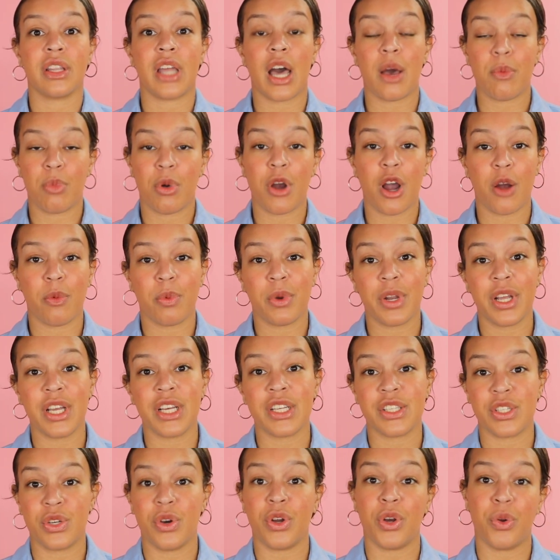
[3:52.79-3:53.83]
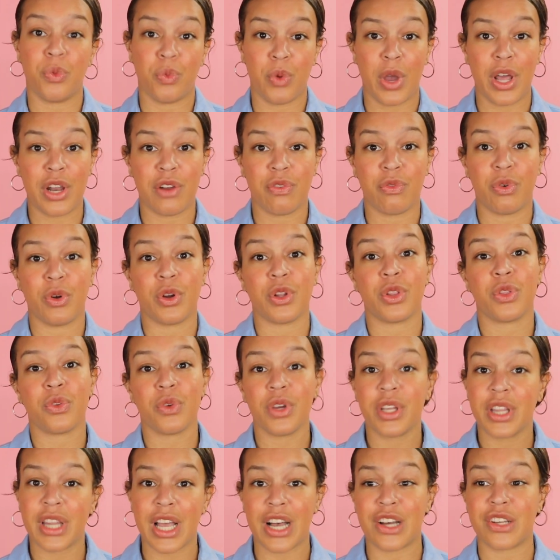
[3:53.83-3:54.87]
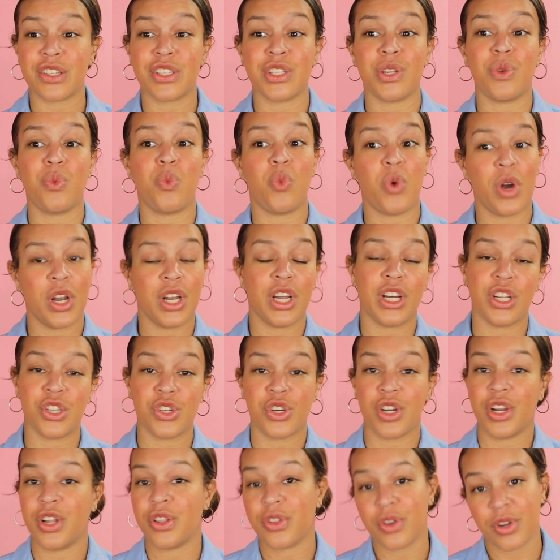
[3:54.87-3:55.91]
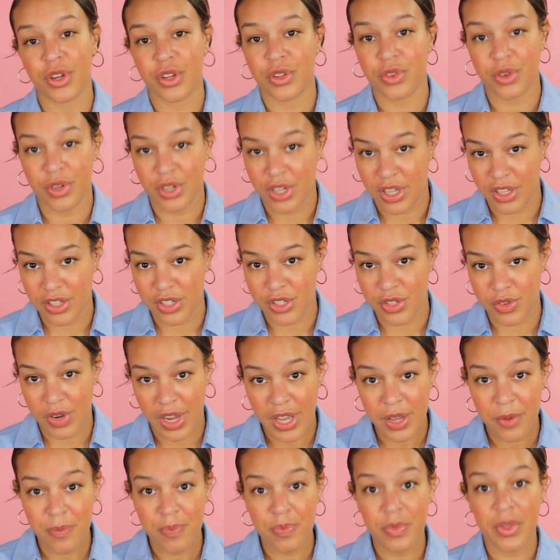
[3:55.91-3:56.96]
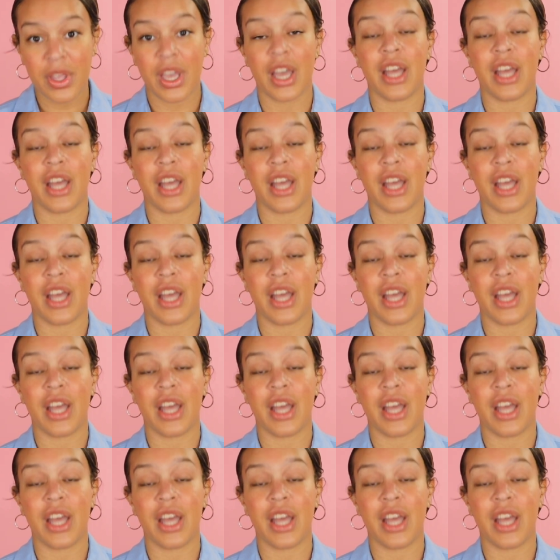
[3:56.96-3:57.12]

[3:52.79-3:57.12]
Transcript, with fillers: that property is going to rent for $3,133, right?